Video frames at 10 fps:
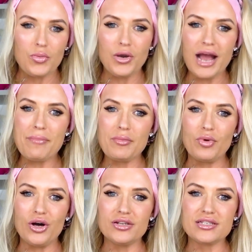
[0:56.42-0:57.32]
what
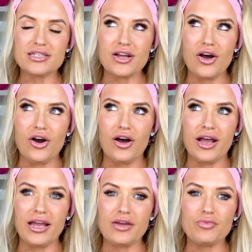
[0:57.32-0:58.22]
happened was
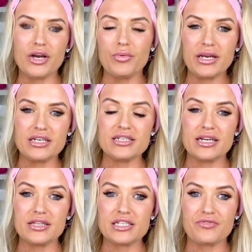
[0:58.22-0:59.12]
when I went in and
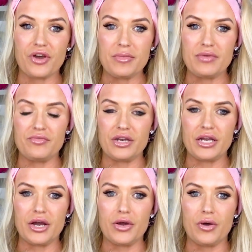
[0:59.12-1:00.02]
done this freemium
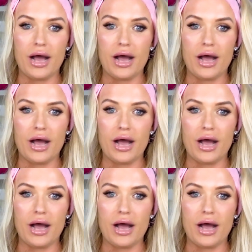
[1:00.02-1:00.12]
video,